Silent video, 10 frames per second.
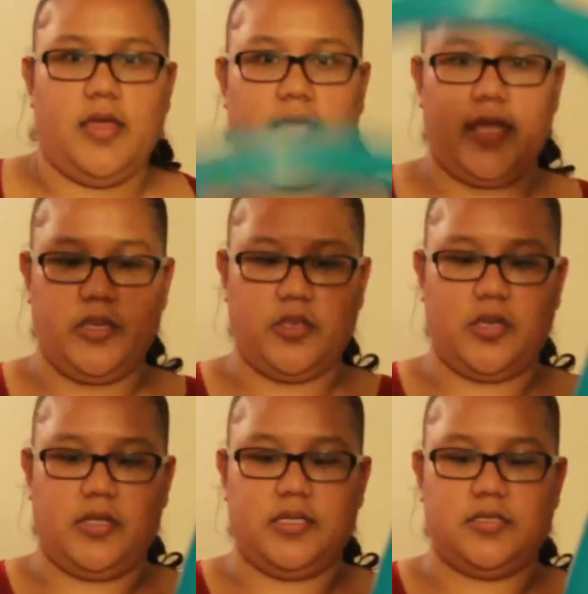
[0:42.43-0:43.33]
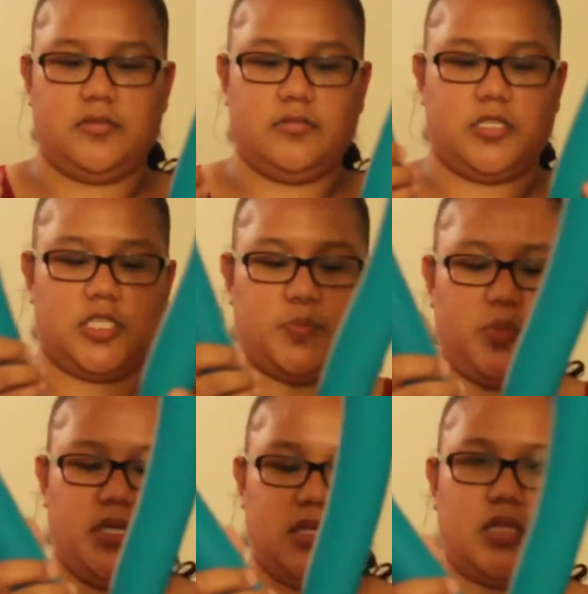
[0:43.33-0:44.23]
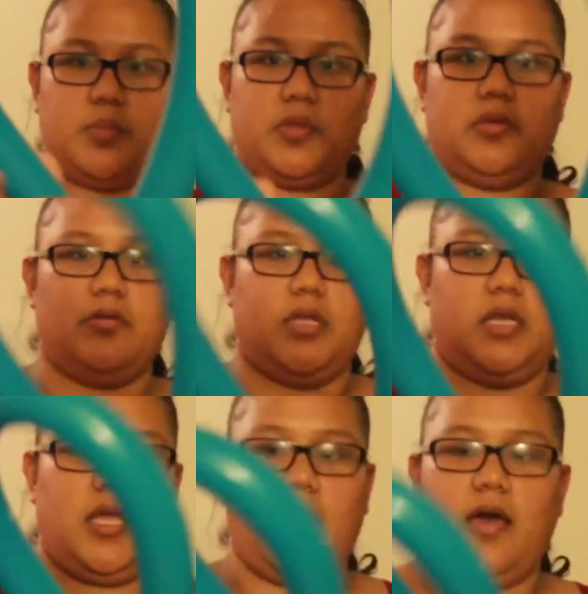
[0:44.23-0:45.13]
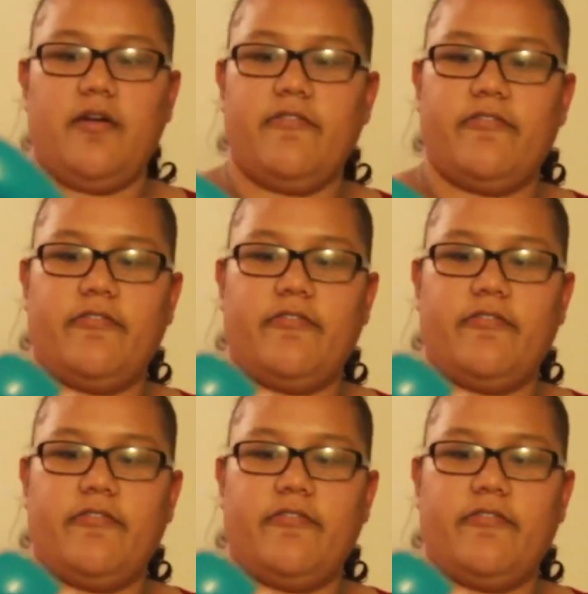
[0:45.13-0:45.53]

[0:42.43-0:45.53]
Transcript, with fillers: And you're going to split the balloon in half,